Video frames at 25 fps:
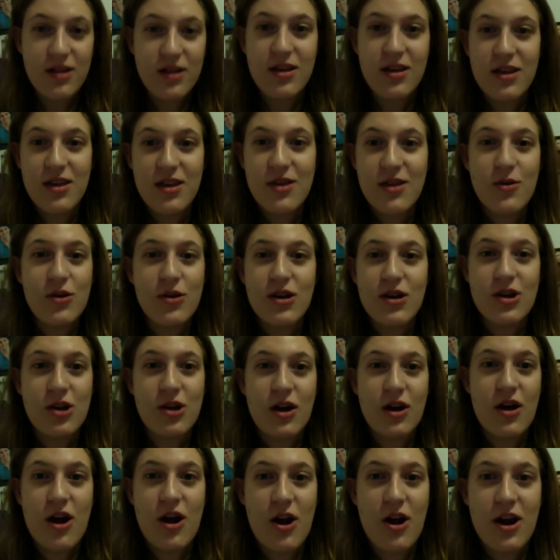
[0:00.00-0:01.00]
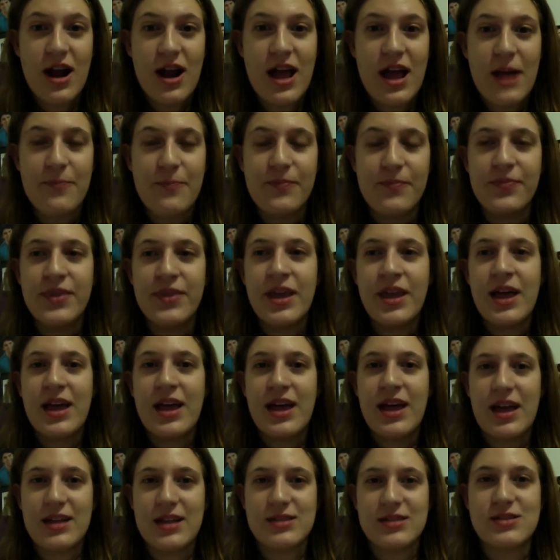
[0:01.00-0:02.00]
You could have hurt him!
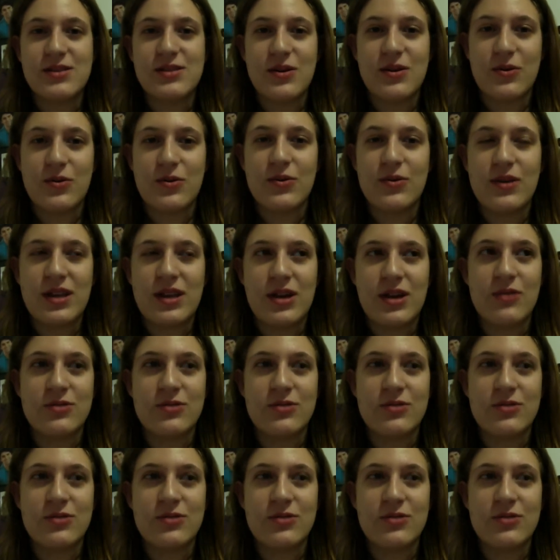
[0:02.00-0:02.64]
And so,